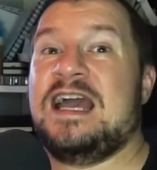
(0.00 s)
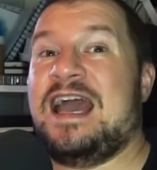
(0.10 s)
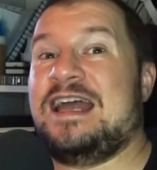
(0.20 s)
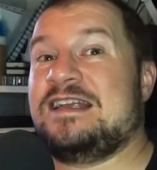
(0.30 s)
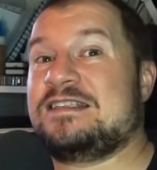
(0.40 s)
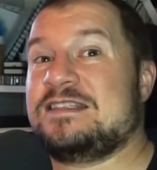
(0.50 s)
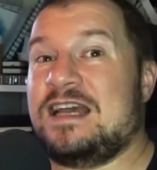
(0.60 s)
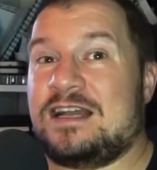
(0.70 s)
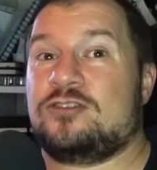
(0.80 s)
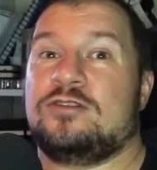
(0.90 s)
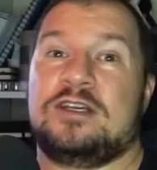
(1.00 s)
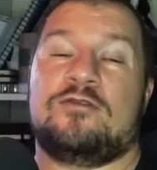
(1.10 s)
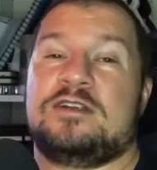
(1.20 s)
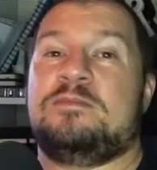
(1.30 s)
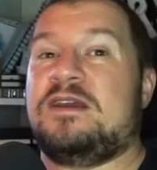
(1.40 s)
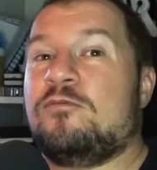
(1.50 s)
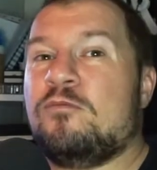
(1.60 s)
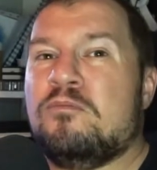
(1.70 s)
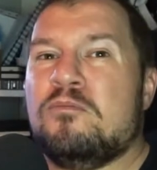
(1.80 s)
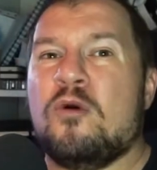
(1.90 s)
and it's actually going to be
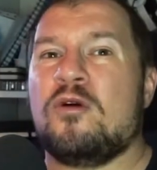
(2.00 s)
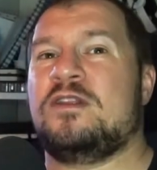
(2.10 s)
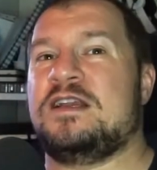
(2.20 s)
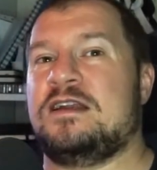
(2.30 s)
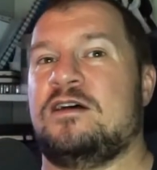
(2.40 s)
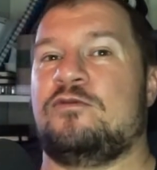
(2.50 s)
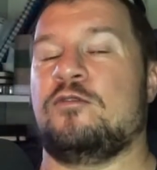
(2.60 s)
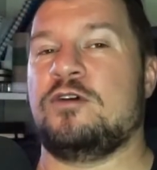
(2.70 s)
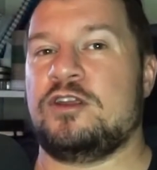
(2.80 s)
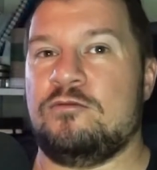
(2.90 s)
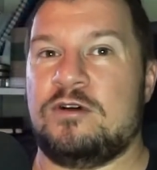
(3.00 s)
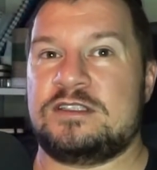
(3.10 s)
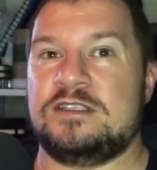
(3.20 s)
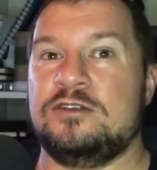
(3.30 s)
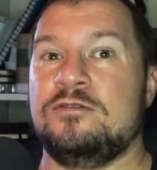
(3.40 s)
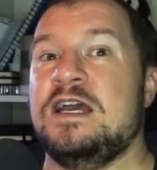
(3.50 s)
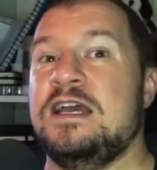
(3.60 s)
more than enough for what you want to do.